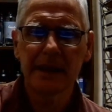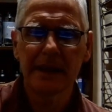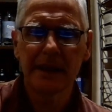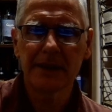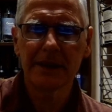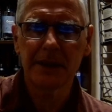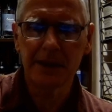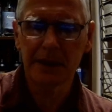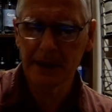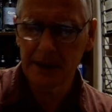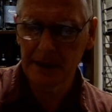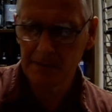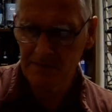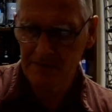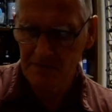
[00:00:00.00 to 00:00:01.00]
So,
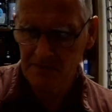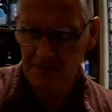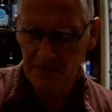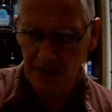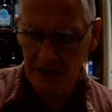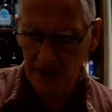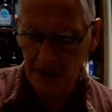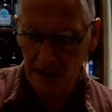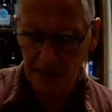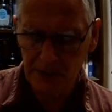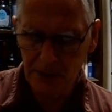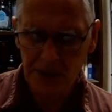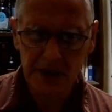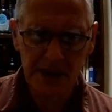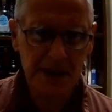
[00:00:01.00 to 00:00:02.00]
I've
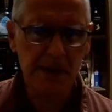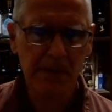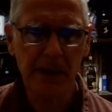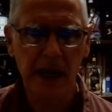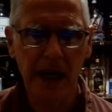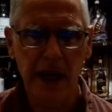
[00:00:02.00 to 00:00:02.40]
looked this up.